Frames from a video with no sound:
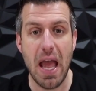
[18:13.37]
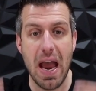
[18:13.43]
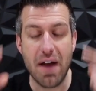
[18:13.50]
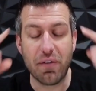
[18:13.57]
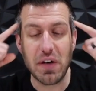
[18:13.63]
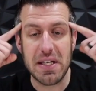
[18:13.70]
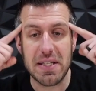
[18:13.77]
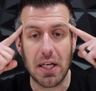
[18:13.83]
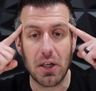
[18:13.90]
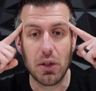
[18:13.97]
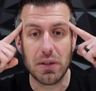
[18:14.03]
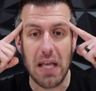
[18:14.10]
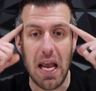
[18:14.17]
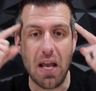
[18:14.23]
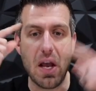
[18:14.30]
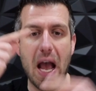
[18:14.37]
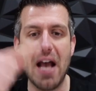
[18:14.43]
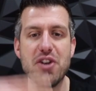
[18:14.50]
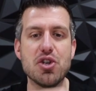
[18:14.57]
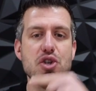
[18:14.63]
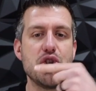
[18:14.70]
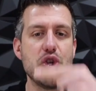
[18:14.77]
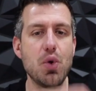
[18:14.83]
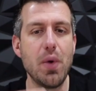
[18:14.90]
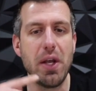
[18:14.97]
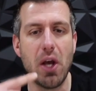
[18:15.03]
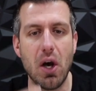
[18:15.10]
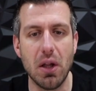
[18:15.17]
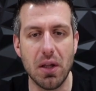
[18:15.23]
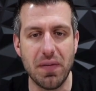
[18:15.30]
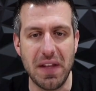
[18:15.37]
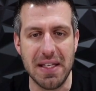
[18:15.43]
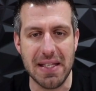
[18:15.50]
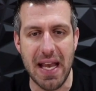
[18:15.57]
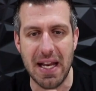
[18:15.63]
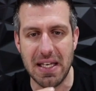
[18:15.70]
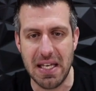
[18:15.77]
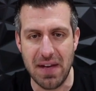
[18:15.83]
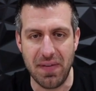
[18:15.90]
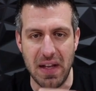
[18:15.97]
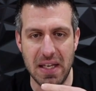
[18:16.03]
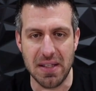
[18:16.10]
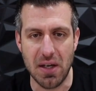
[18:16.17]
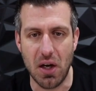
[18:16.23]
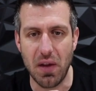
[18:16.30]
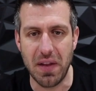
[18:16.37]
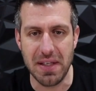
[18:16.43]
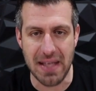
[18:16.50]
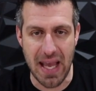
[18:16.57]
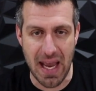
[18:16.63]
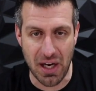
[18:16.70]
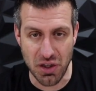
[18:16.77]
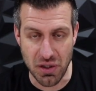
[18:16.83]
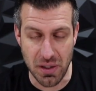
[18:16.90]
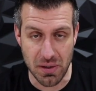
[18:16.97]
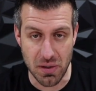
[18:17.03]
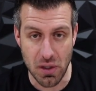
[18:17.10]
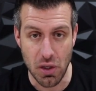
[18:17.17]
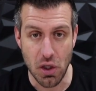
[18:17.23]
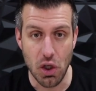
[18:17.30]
Every single day, as you're doing all of these activities and all these actions,